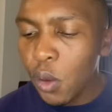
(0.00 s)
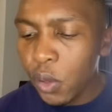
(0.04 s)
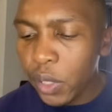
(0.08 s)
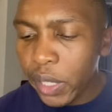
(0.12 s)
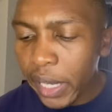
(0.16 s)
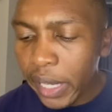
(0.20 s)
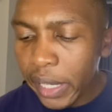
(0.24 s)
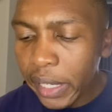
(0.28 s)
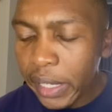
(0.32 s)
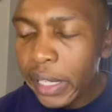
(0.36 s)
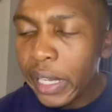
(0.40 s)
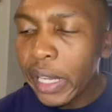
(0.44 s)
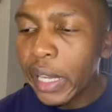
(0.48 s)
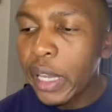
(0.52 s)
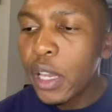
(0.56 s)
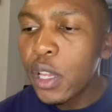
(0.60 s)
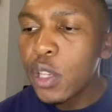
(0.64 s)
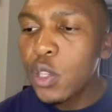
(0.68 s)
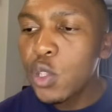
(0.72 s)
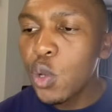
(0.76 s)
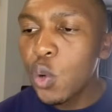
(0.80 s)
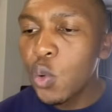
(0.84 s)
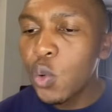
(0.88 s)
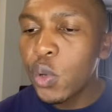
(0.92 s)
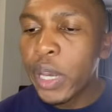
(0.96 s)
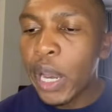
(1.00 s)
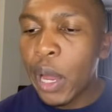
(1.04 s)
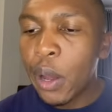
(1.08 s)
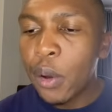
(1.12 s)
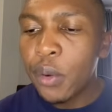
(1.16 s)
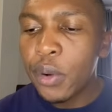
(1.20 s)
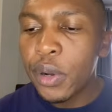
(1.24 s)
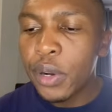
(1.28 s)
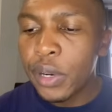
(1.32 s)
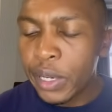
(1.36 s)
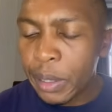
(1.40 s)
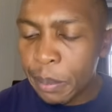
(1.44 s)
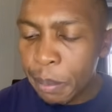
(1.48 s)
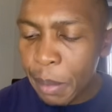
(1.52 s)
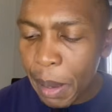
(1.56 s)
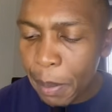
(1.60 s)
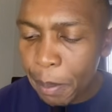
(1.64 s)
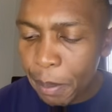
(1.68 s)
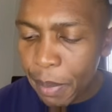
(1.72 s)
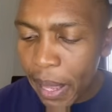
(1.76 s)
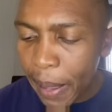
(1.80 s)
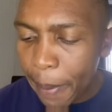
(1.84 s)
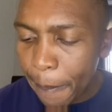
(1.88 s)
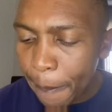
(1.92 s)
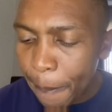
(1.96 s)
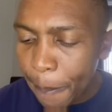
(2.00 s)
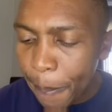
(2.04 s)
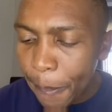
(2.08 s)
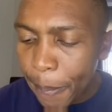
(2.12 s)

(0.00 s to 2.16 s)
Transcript: Okay, so now remember,